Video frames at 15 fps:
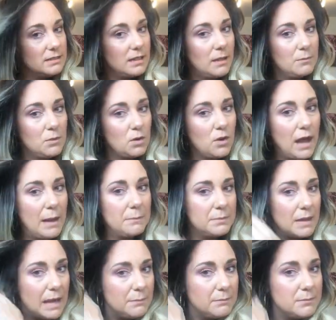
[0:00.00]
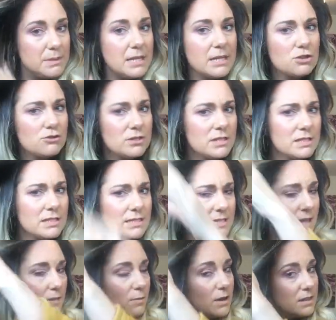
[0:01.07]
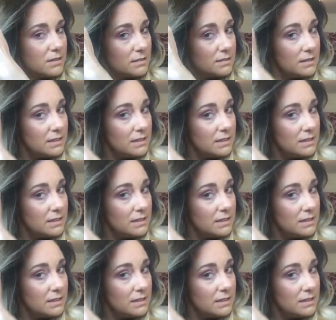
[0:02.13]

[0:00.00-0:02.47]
I'm not ambidextrous, is that the word?